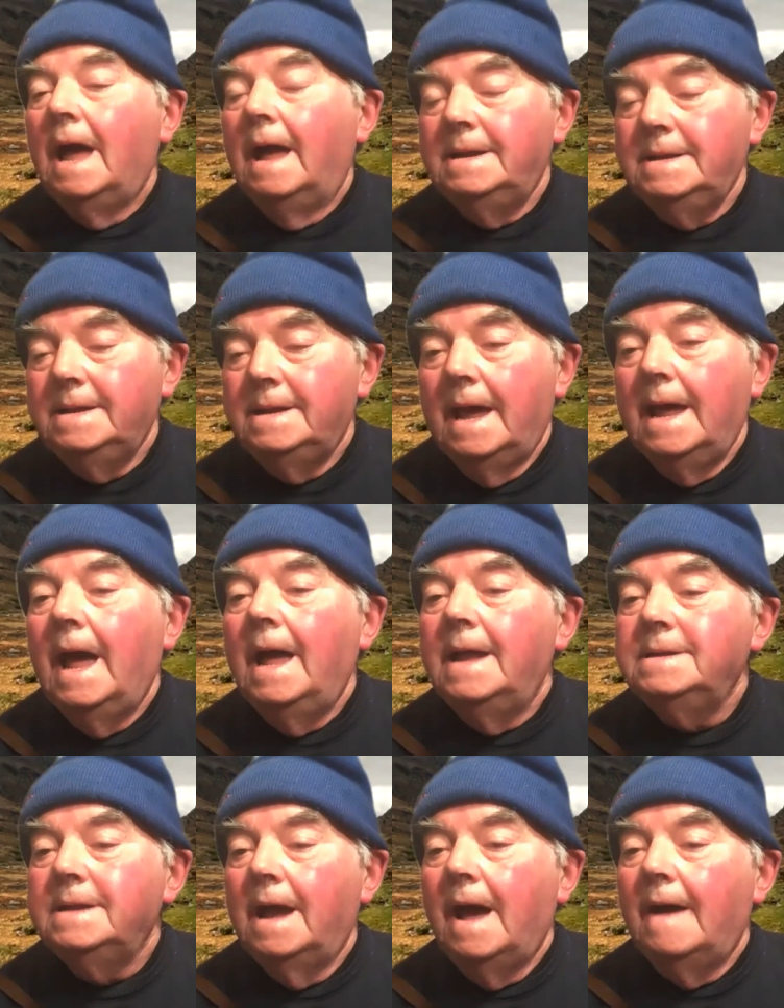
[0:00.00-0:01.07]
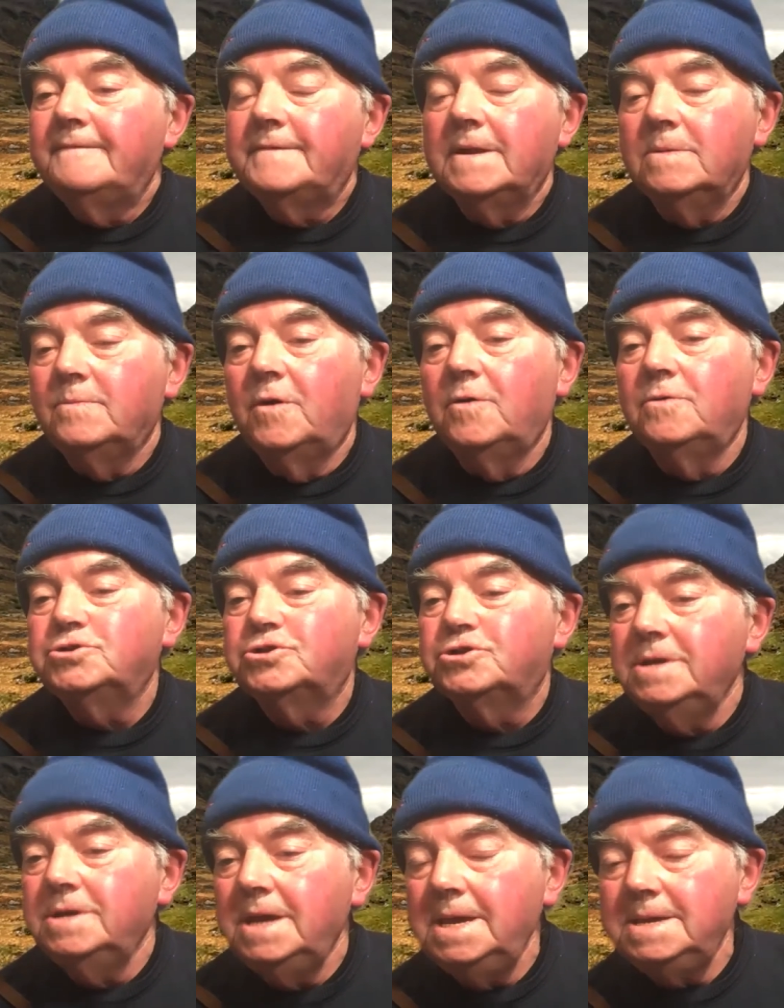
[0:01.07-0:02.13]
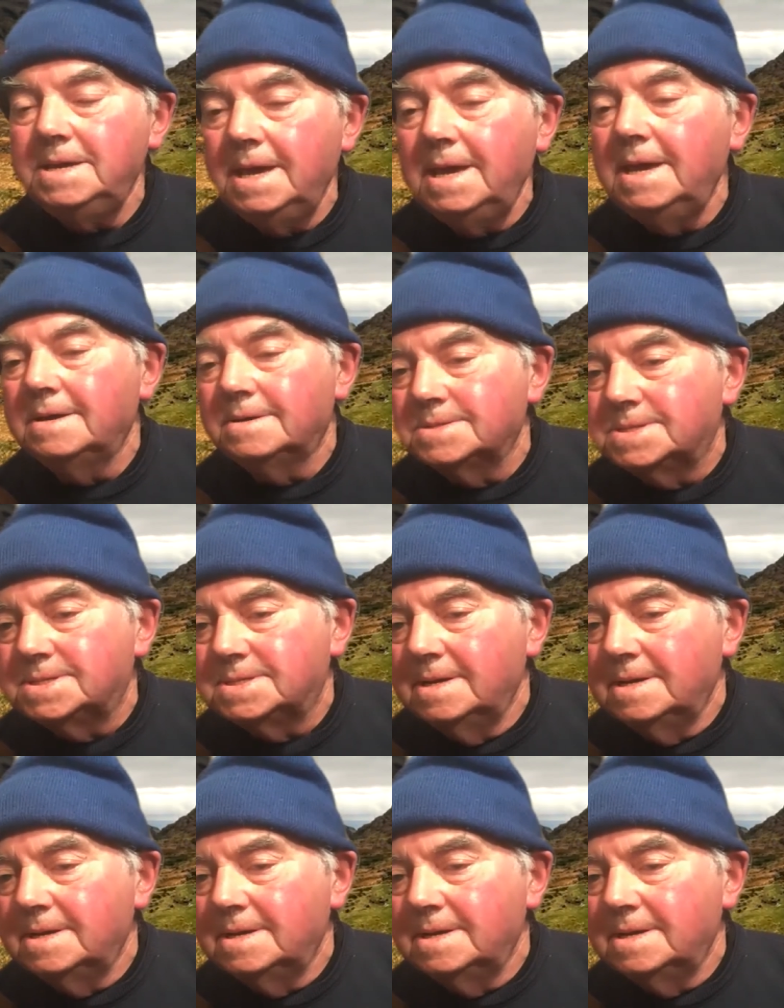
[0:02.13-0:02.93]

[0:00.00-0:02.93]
And, uh, and after about three years,